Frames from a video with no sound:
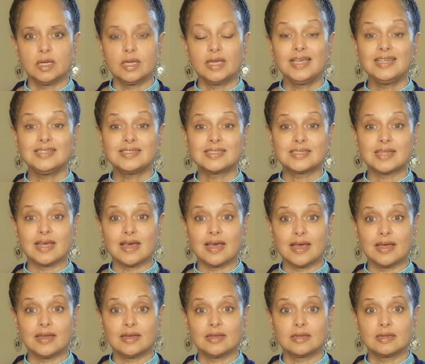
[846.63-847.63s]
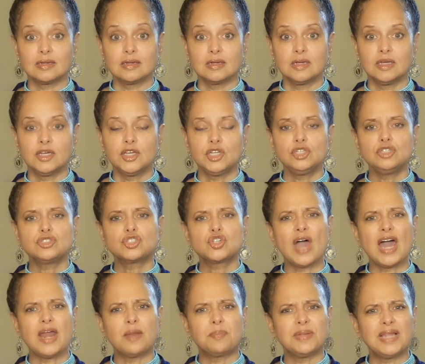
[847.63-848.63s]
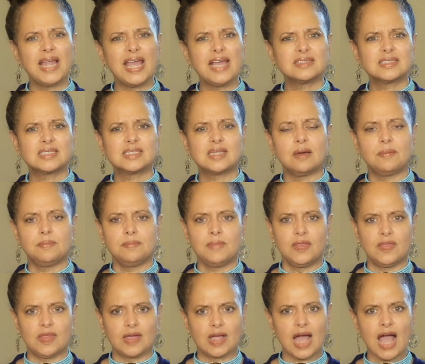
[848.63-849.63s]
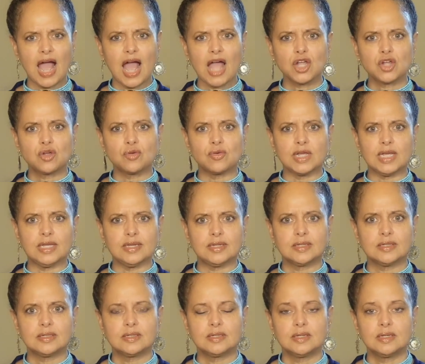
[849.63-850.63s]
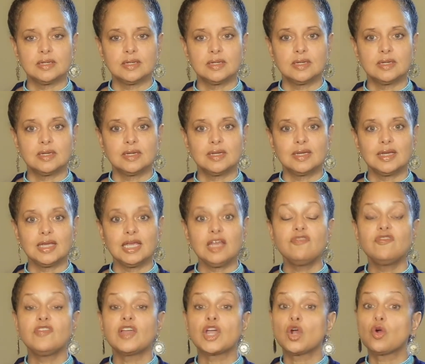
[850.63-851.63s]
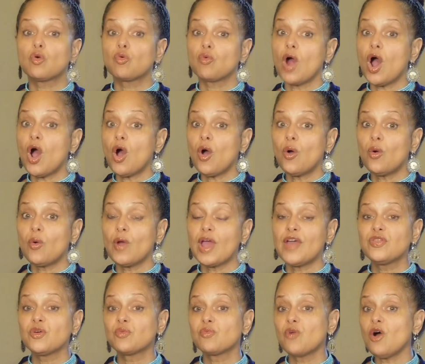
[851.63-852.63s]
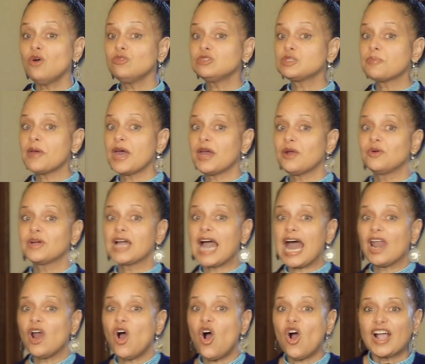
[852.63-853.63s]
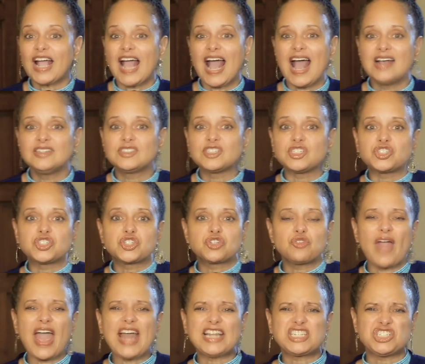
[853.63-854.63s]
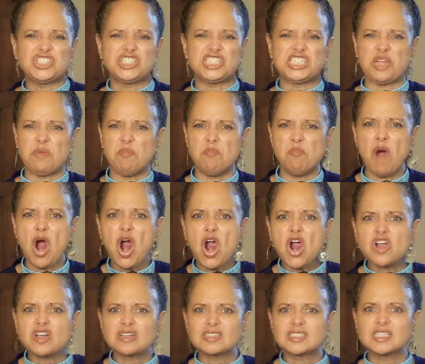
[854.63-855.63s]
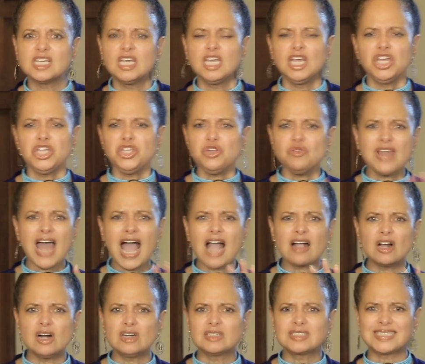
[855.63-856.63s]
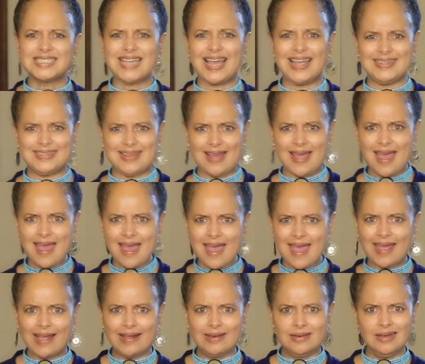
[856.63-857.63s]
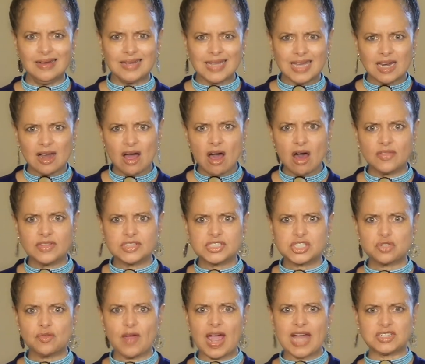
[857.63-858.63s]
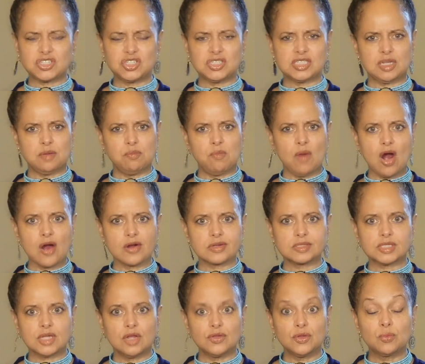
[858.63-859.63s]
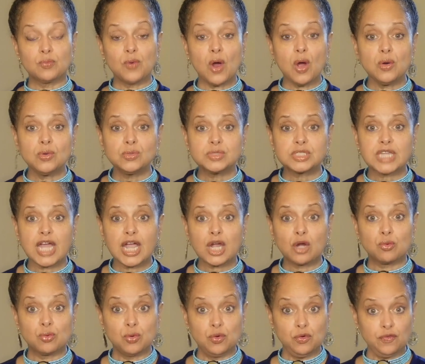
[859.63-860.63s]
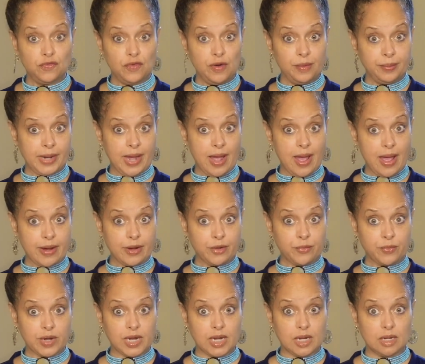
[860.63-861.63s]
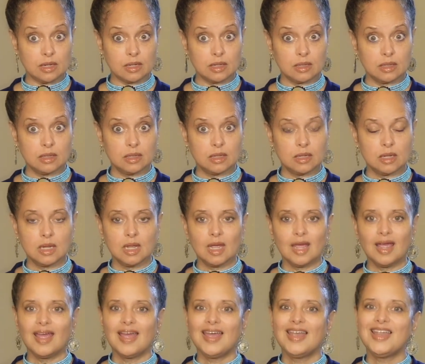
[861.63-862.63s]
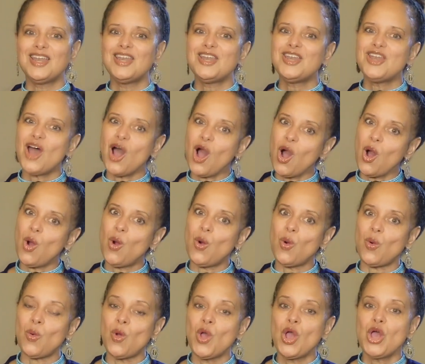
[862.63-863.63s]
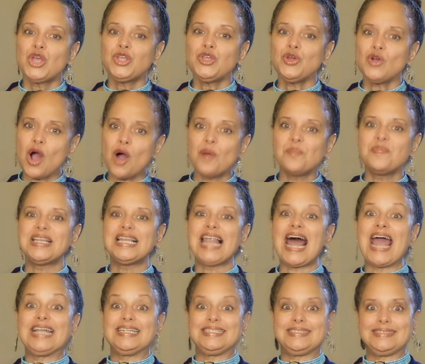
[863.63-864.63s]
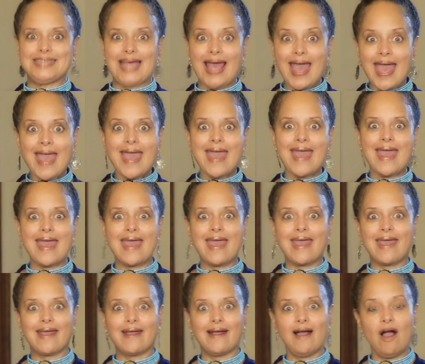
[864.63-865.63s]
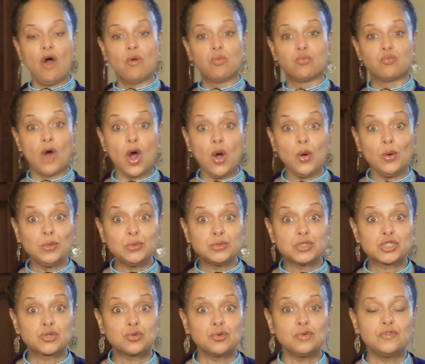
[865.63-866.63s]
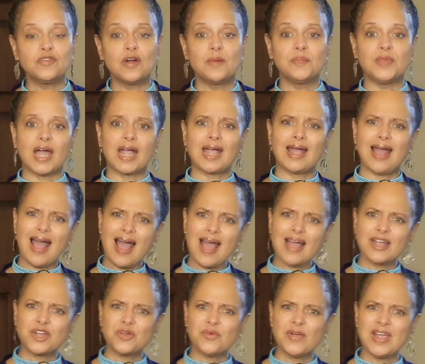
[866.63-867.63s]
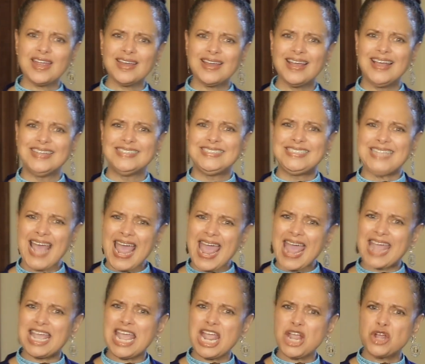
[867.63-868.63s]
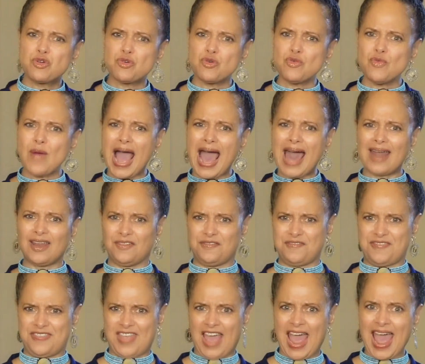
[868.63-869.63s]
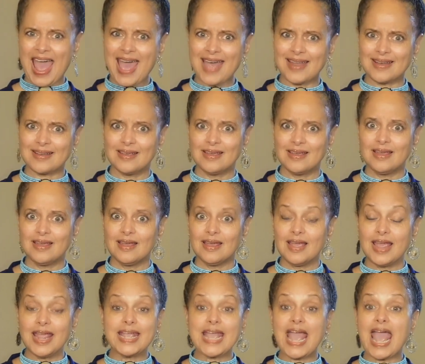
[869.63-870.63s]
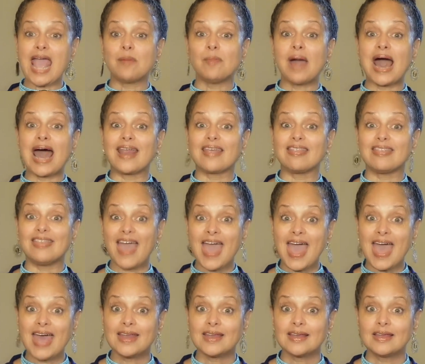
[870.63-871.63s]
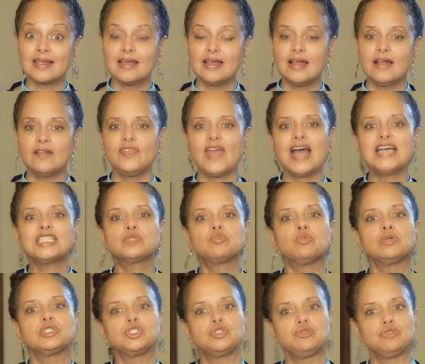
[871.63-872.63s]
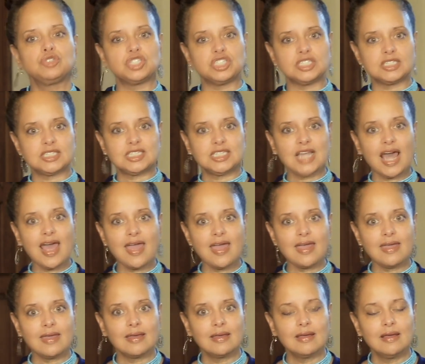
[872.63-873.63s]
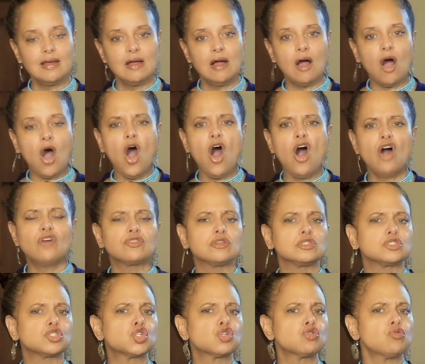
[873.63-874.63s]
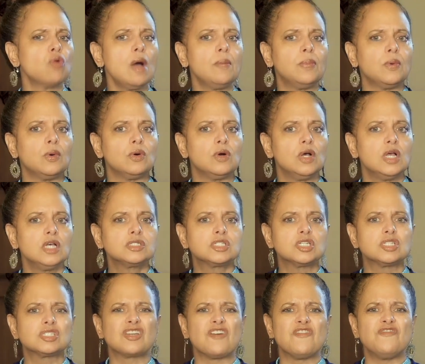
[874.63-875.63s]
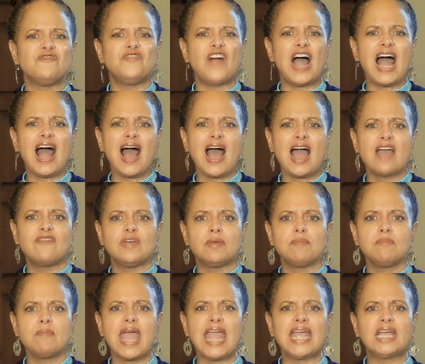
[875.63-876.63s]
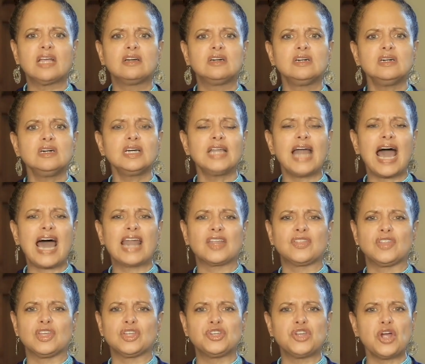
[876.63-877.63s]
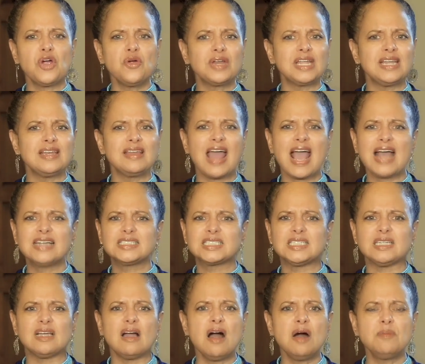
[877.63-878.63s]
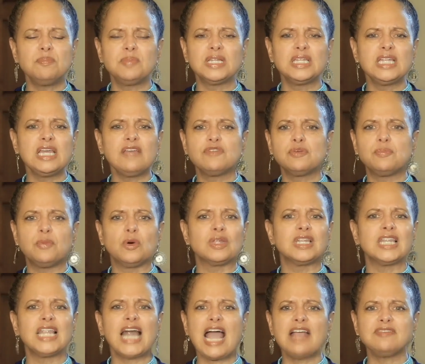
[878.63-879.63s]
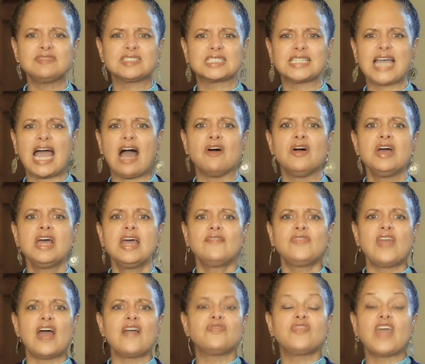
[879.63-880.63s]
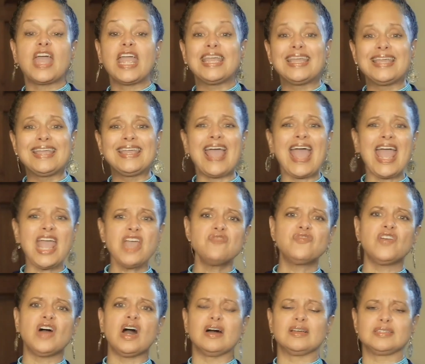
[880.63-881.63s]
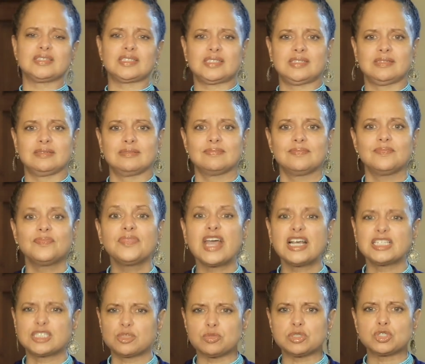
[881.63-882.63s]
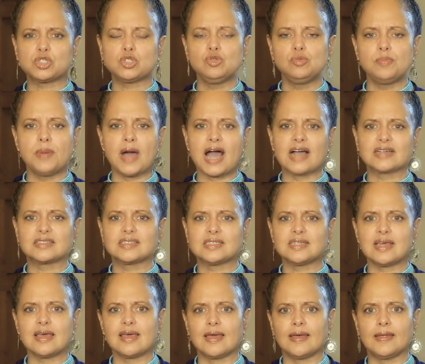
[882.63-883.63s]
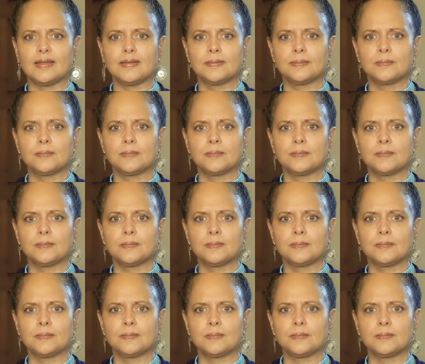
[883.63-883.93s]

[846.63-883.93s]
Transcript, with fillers: He said, You try to plant something in the concrete. If it grow and the rose petal got all kinds of scratches and marks, you're not going to say, dang, look at all the scratches and marks on the rose that grew from concrete. No, you're gonna be like, dang, a rose grew from the concrete? Dang, he grew out of that. He came out of that. That's what you should say. All the trouble to survive and make good out of the dirty, nasty, unbelievable lifestyle that they gave us. That's what Tupac said.